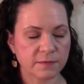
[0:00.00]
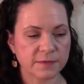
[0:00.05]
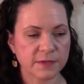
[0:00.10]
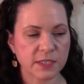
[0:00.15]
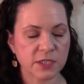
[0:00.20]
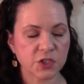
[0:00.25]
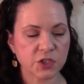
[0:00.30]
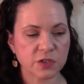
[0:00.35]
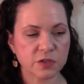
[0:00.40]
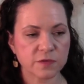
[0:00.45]

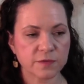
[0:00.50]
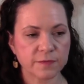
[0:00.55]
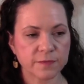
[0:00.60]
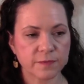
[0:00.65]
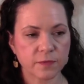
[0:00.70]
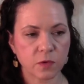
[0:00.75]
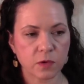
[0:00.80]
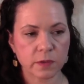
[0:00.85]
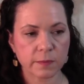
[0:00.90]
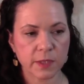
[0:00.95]
Physicians
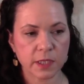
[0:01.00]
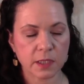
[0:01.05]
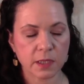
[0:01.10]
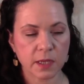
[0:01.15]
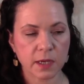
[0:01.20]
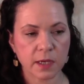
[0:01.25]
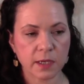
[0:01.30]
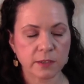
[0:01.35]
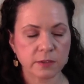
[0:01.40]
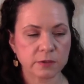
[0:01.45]

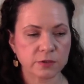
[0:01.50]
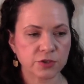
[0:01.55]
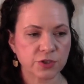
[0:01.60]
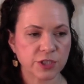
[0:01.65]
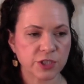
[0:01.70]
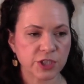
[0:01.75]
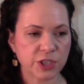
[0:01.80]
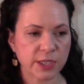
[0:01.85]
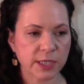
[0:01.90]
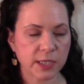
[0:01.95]
Formula,
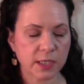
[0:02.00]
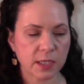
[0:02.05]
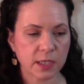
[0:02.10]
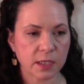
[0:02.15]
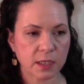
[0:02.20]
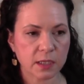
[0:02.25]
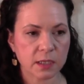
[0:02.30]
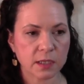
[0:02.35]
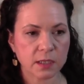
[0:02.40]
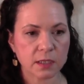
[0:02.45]

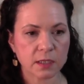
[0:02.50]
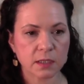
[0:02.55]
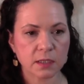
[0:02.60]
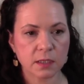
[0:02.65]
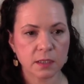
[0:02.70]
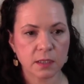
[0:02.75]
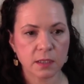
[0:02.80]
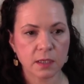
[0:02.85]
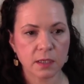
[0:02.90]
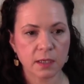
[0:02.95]
Neutrogena,
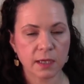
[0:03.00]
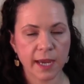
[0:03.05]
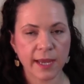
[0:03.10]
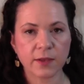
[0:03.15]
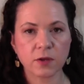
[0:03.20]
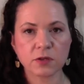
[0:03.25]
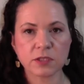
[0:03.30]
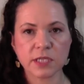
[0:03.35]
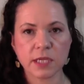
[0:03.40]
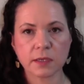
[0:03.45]

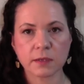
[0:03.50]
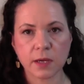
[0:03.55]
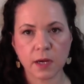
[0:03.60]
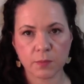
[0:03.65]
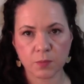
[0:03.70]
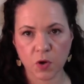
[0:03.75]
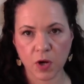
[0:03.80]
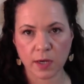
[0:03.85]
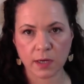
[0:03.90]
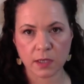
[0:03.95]
and there are
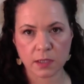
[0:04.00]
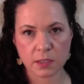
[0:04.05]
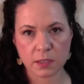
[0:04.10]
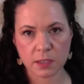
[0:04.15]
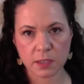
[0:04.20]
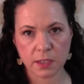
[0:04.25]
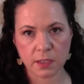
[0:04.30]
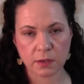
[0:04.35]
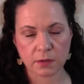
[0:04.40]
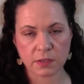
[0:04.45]
skincare
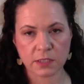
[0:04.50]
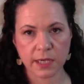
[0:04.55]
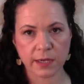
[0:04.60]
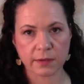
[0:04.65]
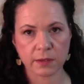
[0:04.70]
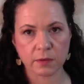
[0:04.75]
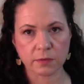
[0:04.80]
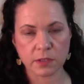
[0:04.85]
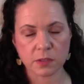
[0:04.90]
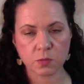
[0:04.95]
products, you know,
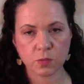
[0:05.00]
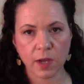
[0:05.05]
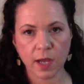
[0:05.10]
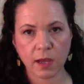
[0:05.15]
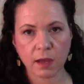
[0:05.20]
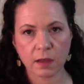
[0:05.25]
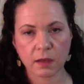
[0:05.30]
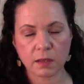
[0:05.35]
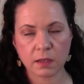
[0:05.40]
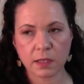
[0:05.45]
down there as
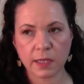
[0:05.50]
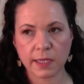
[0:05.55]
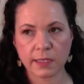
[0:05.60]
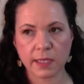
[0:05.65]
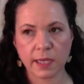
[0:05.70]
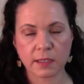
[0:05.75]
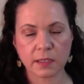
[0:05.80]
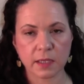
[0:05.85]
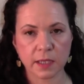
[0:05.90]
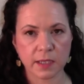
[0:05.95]
well.
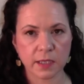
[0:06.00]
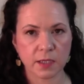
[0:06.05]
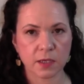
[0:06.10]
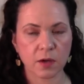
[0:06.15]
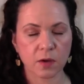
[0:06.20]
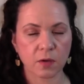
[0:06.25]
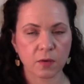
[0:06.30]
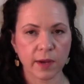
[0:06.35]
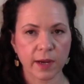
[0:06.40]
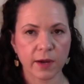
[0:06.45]
And then, like, you
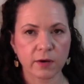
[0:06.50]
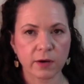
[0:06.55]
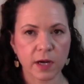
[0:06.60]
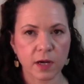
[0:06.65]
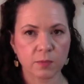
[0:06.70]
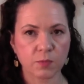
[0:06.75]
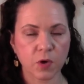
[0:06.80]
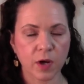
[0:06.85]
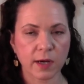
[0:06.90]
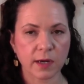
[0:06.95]
know, hair
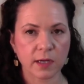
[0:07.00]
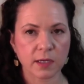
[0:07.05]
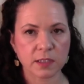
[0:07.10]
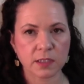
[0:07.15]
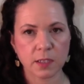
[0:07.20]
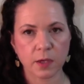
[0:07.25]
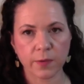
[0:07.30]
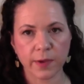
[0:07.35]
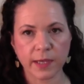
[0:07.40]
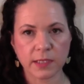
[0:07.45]
care
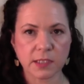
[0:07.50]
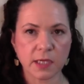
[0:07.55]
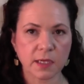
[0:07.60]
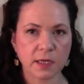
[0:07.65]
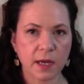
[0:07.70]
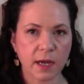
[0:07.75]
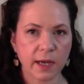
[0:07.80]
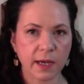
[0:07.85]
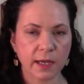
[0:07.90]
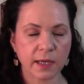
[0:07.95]
products, low-end
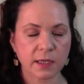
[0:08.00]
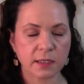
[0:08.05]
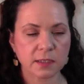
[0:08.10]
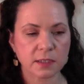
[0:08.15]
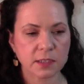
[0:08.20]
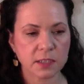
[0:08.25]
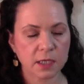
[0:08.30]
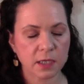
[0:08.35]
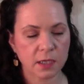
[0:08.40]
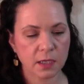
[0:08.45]
and
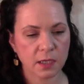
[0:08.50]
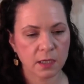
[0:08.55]
high-end.